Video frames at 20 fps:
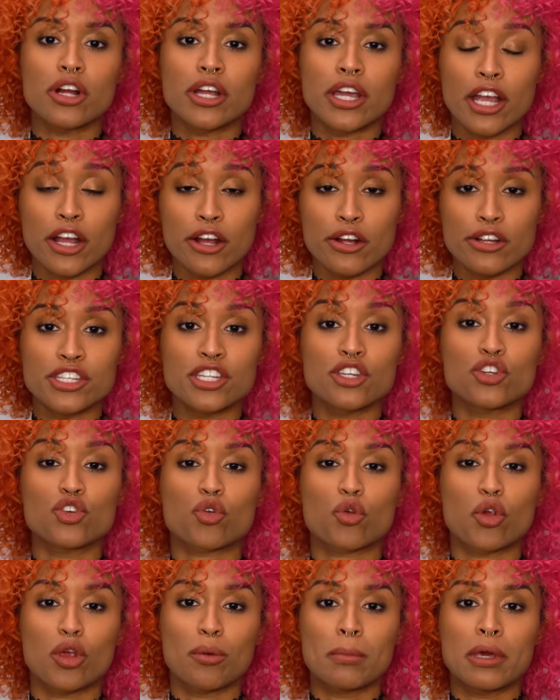a keratin
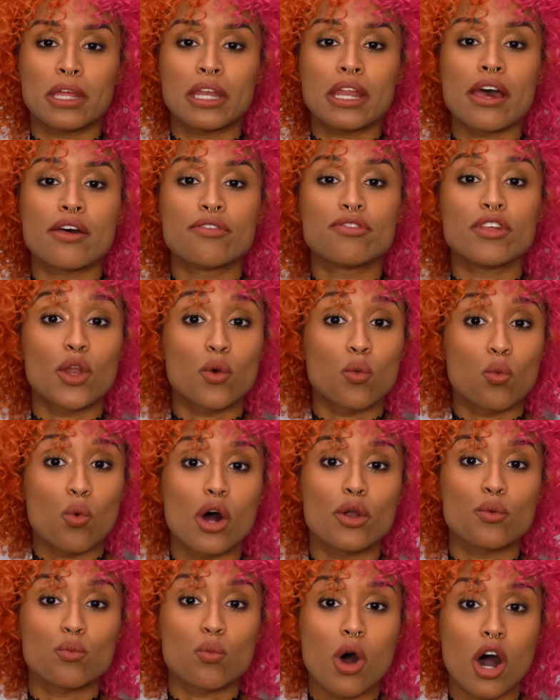treatment, and then
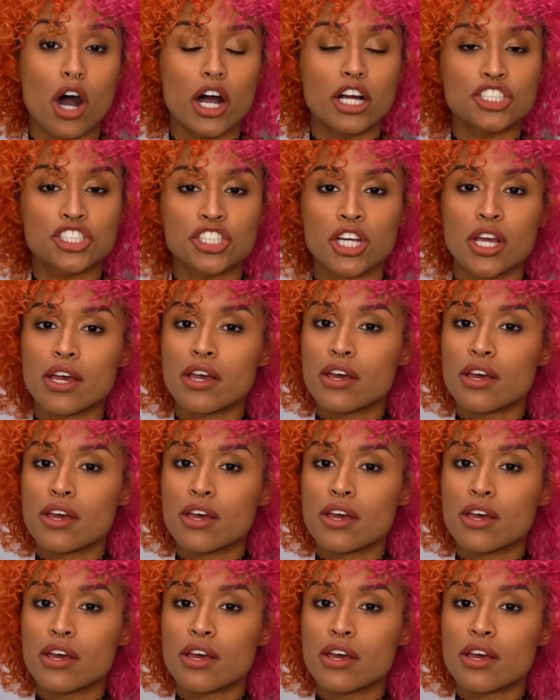one wash.